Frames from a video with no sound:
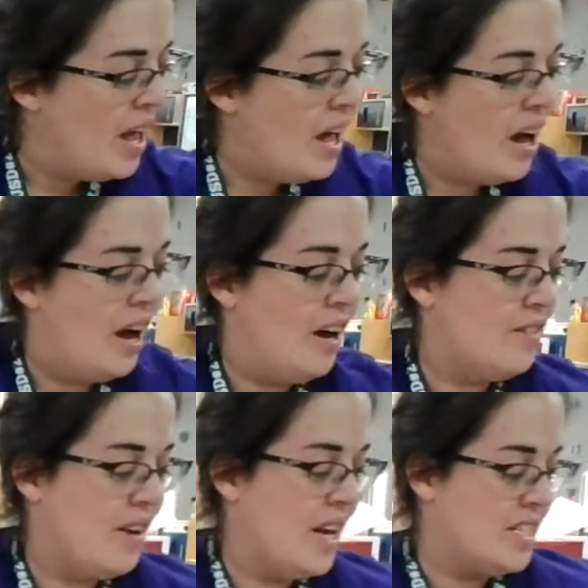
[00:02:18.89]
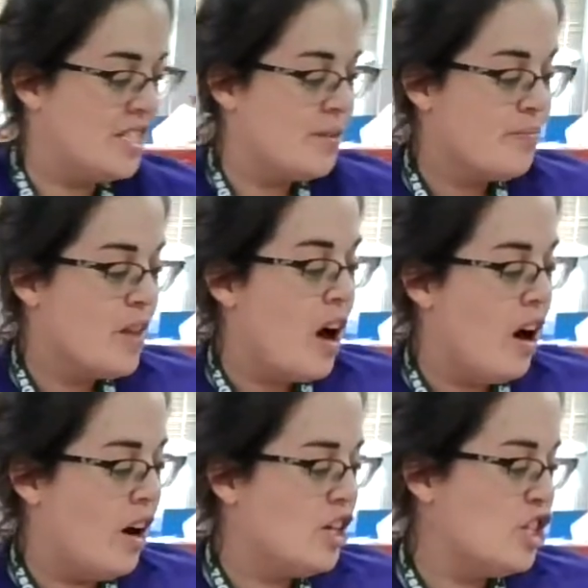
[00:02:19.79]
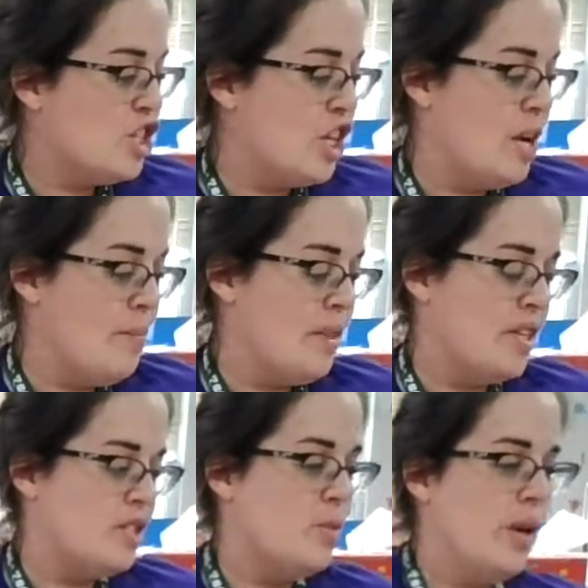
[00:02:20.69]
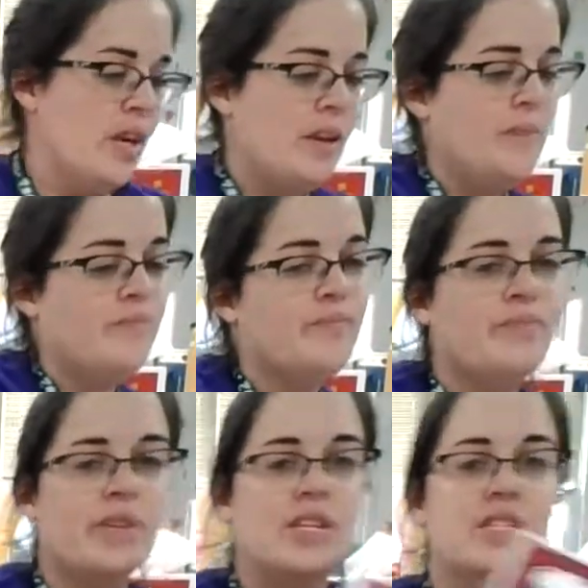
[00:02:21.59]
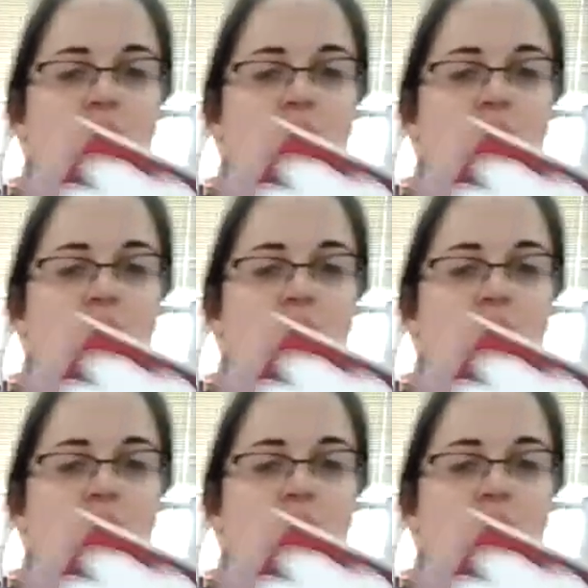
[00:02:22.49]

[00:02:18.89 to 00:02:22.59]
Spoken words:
All right, our shape this week is the